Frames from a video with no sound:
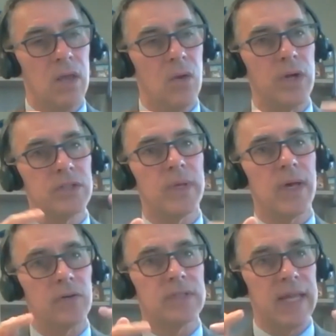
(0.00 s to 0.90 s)
Once we
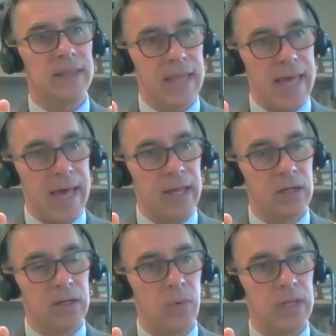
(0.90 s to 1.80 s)
understand that,
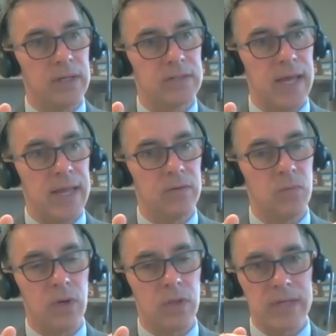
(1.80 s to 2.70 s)
we can decide
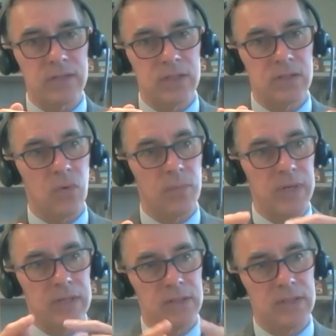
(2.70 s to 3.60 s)
whether it makes sense for a
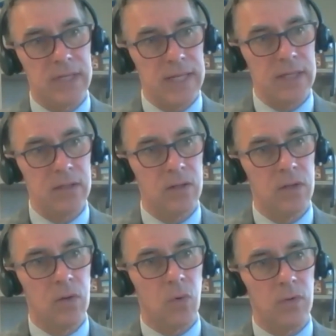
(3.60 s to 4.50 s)
PCT
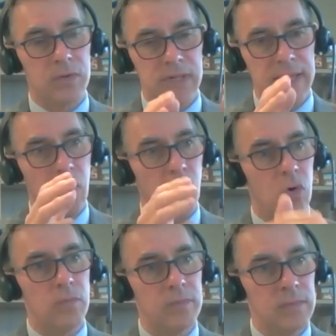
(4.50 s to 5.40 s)
or staying
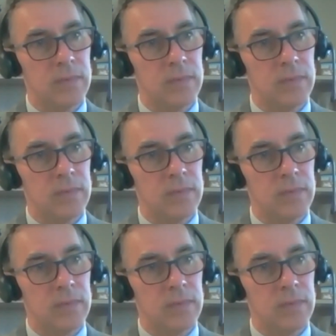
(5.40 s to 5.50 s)
home,